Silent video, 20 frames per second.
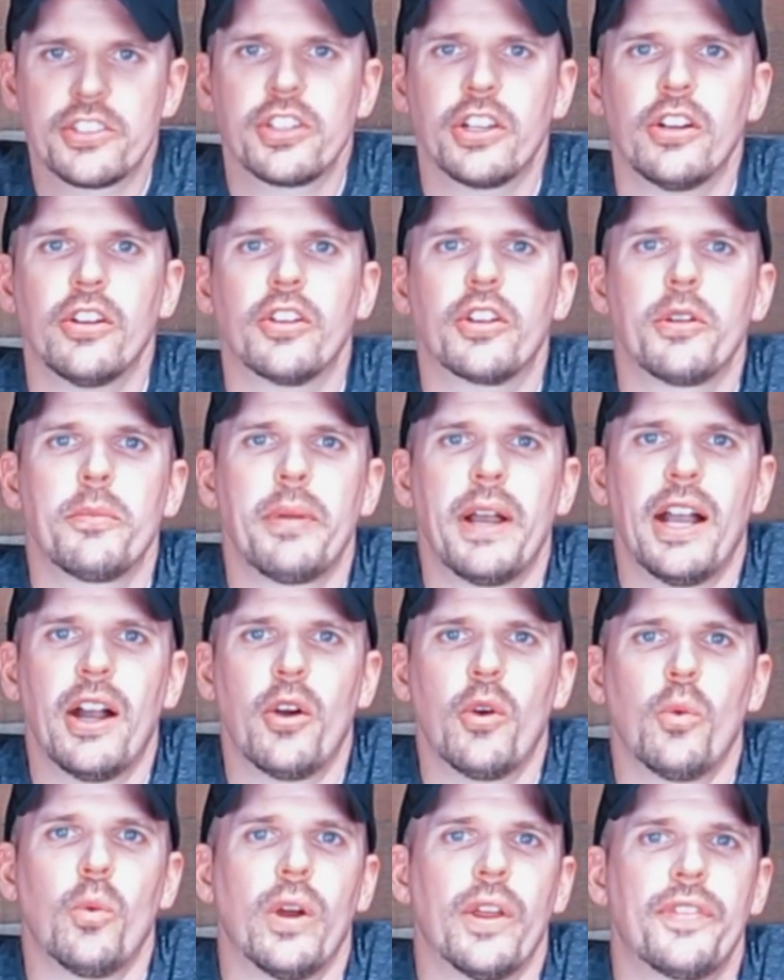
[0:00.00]
talk
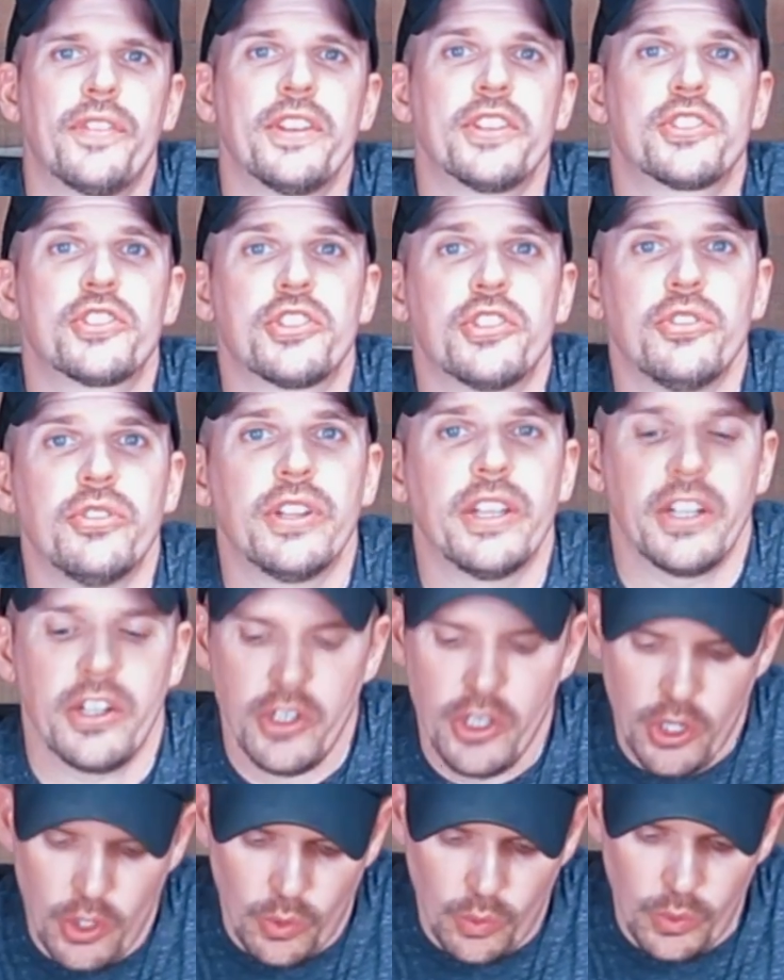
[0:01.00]
about what this unit
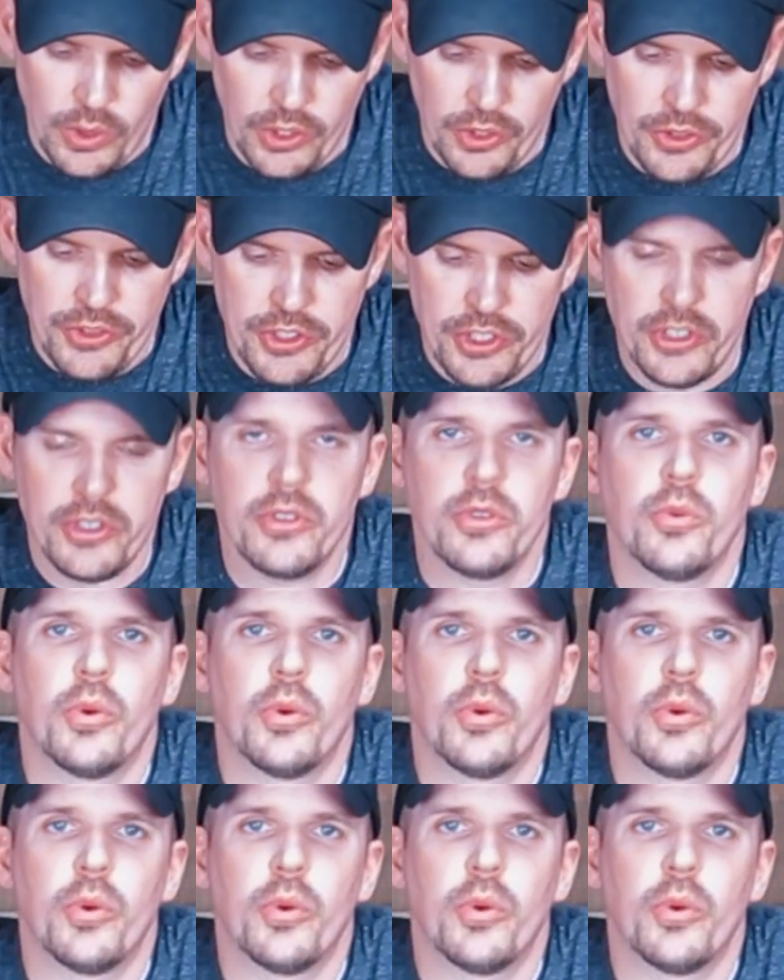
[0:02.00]
will do,